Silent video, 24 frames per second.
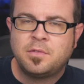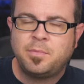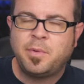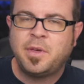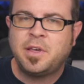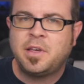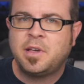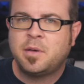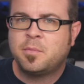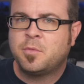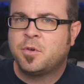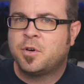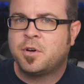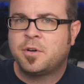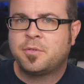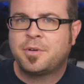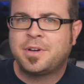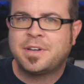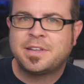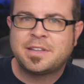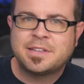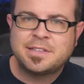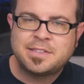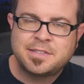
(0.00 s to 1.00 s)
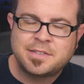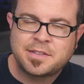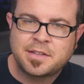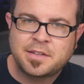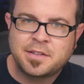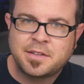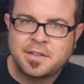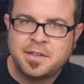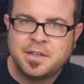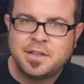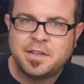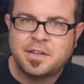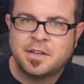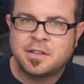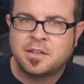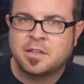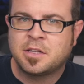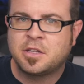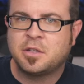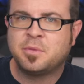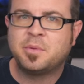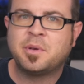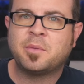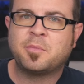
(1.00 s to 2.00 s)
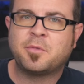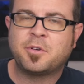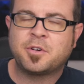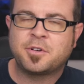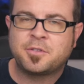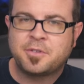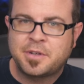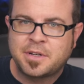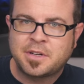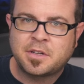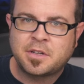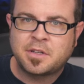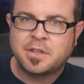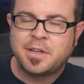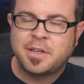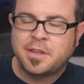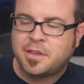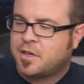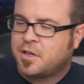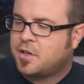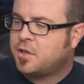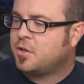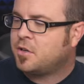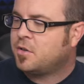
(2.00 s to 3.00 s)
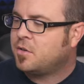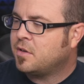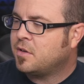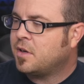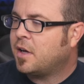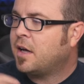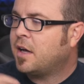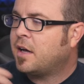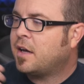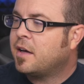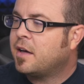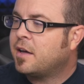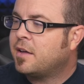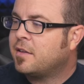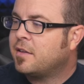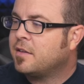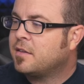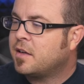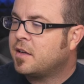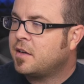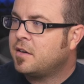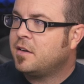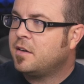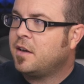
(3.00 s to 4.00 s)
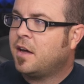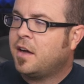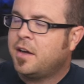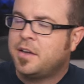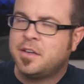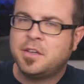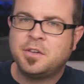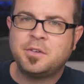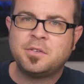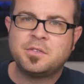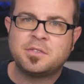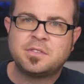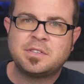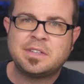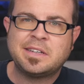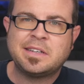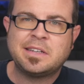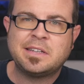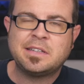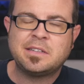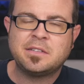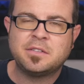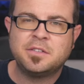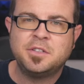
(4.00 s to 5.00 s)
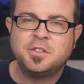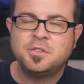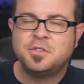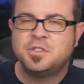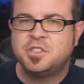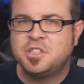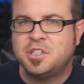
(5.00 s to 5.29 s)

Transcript: Speaking more realistically and a little bit more critically though, they're not using new